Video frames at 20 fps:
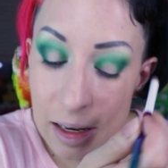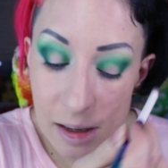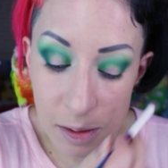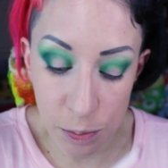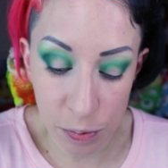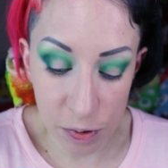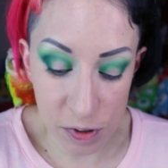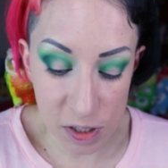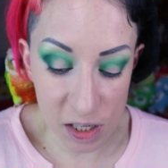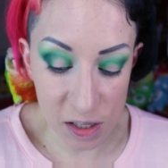end
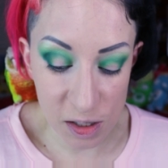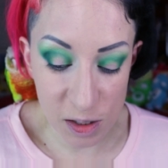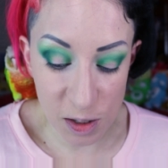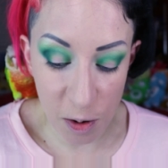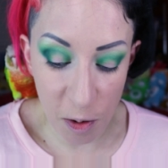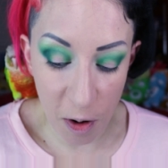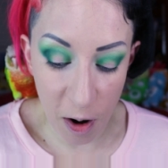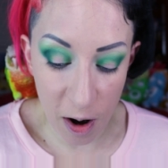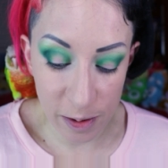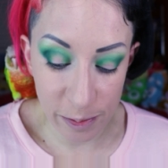up pushing
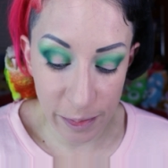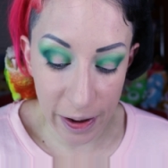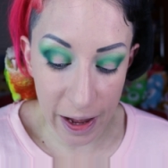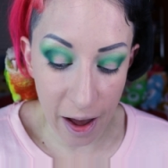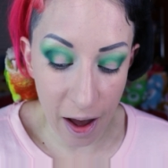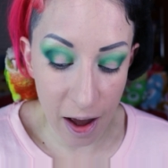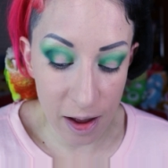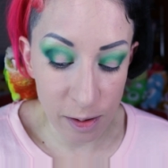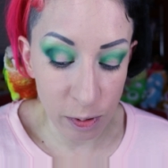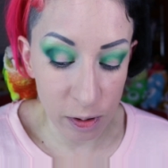so hard my
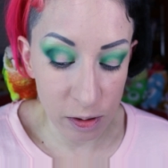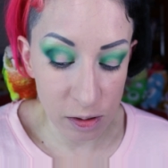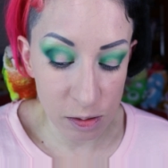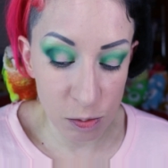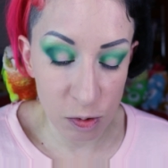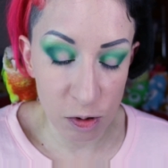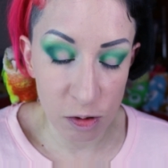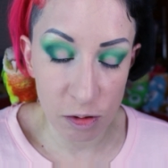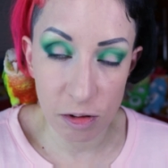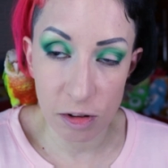eyeballs
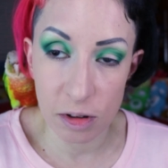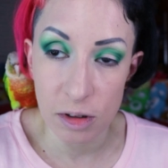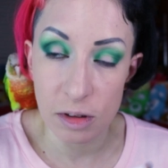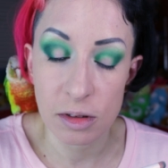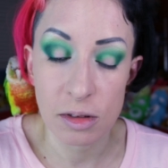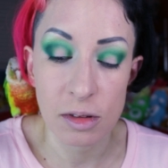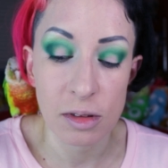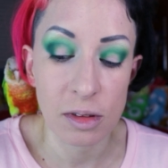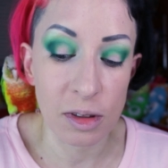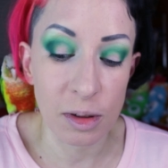move.
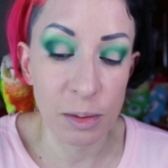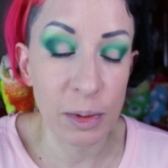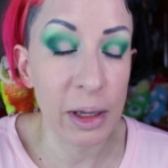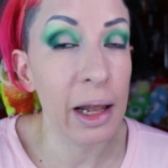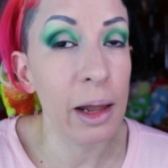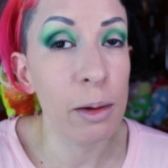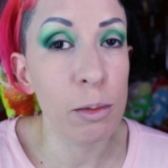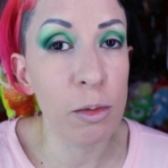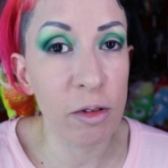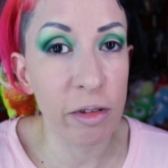I
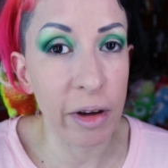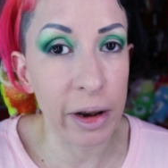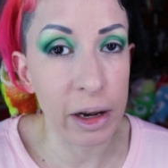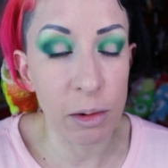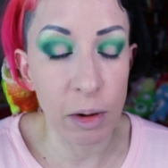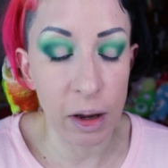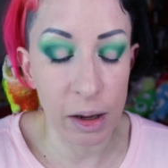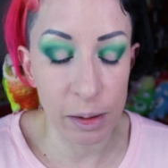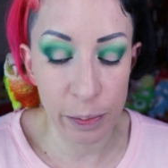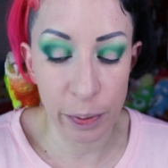mean, they move
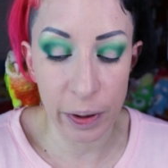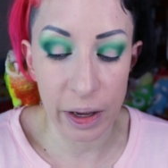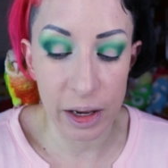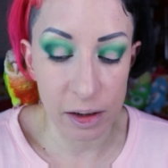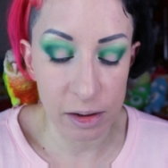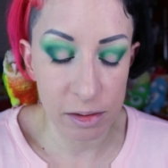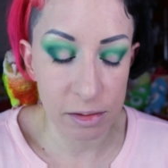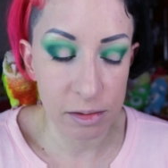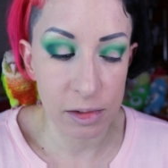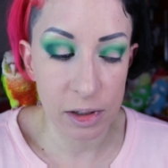anyway, but
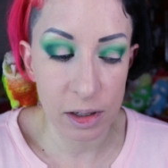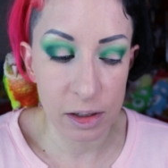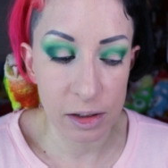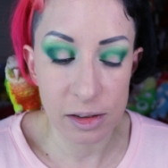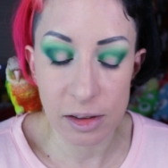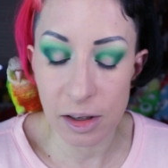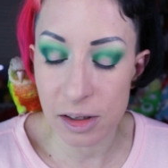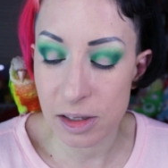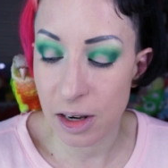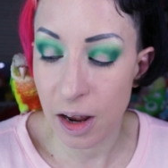
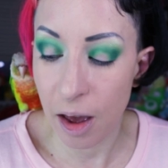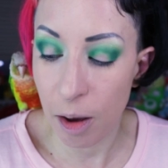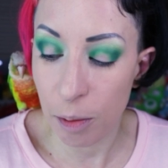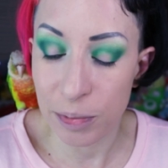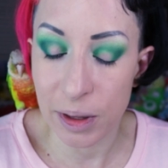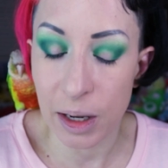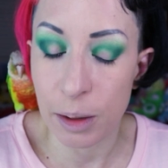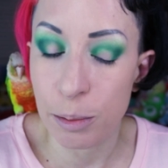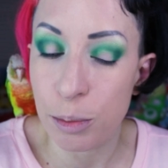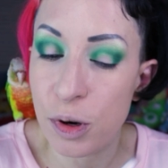it doesn't
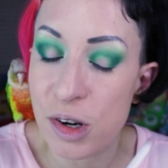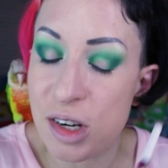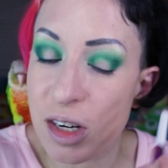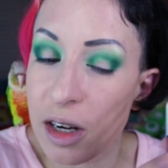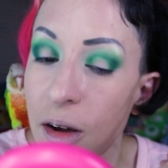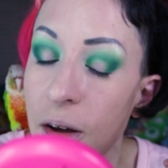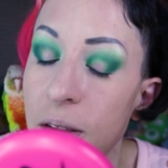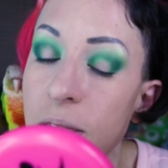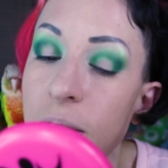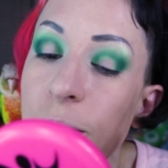help that I'm
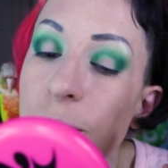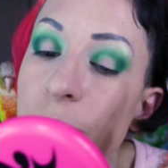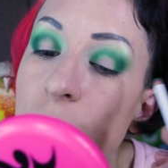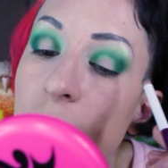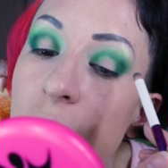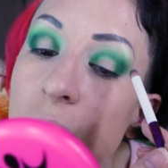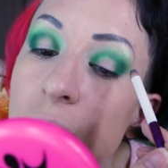pushing on them.